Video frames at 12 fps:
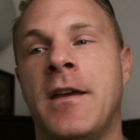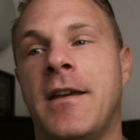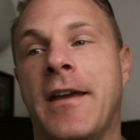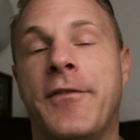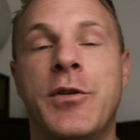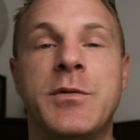
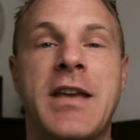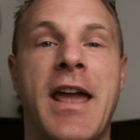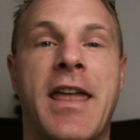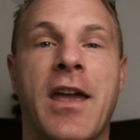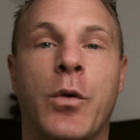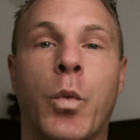if you
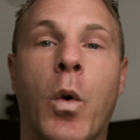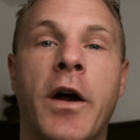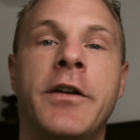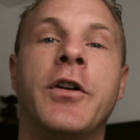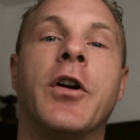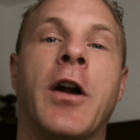take in
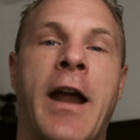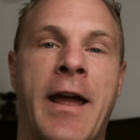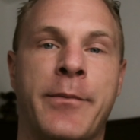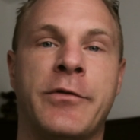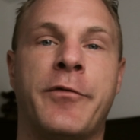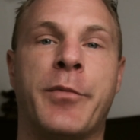one
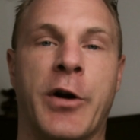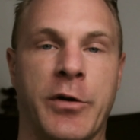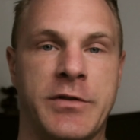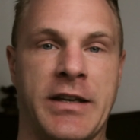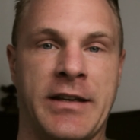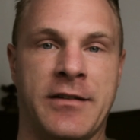gram of
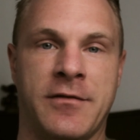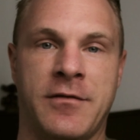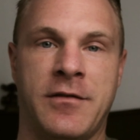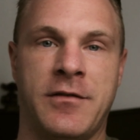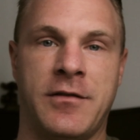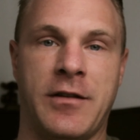protein,
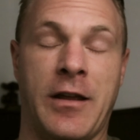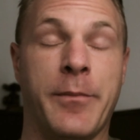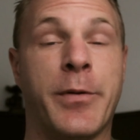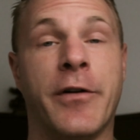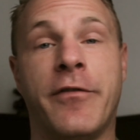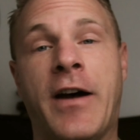it
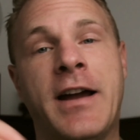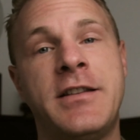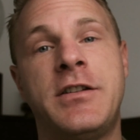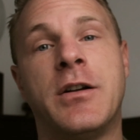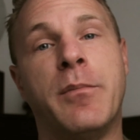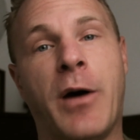
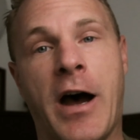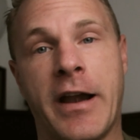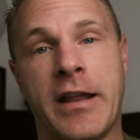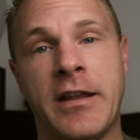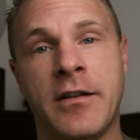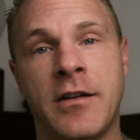provides your
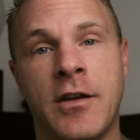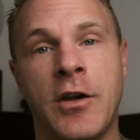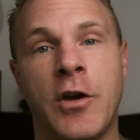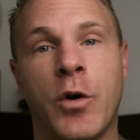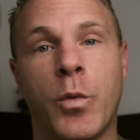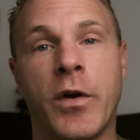body
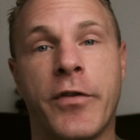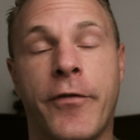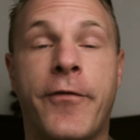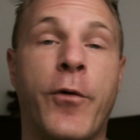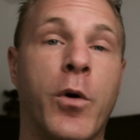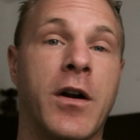with
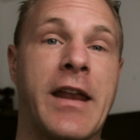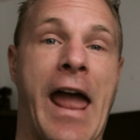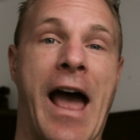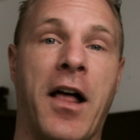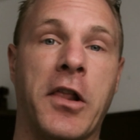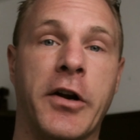four
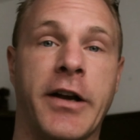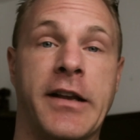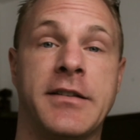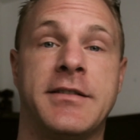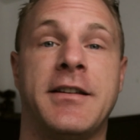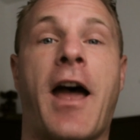
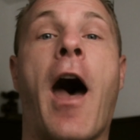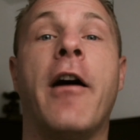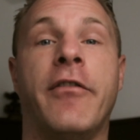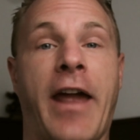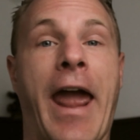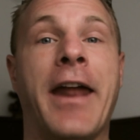calories
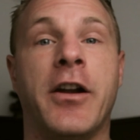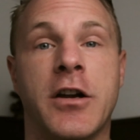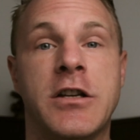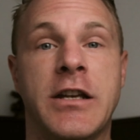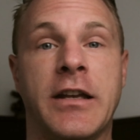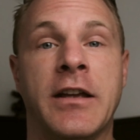of
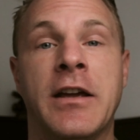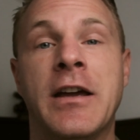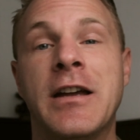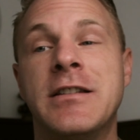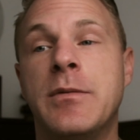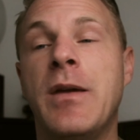energy
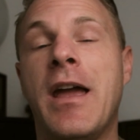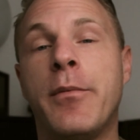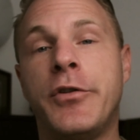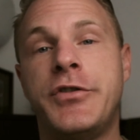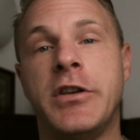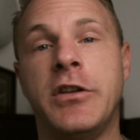to be
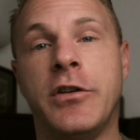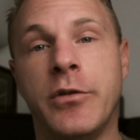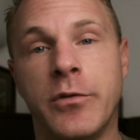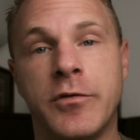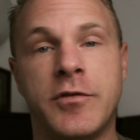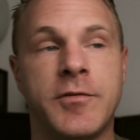able to
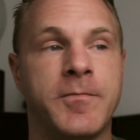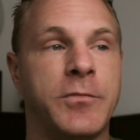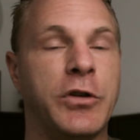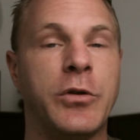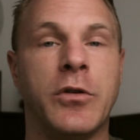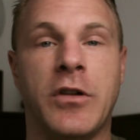use
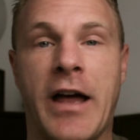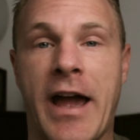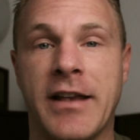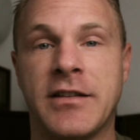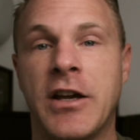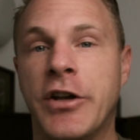
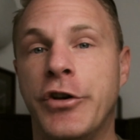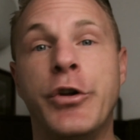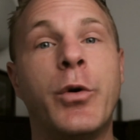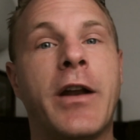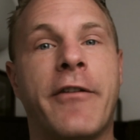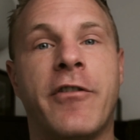utilize,
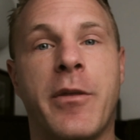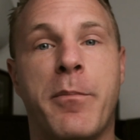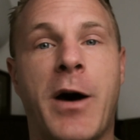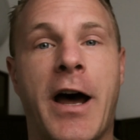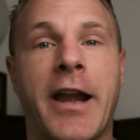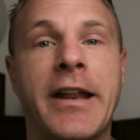do whatever the
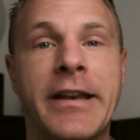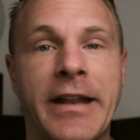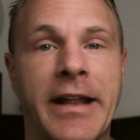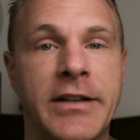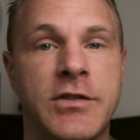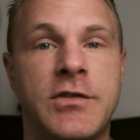body
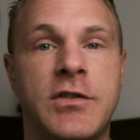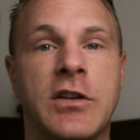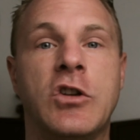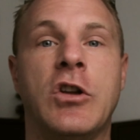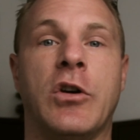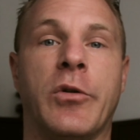needs to
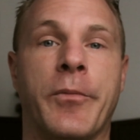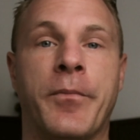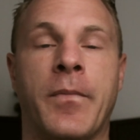do.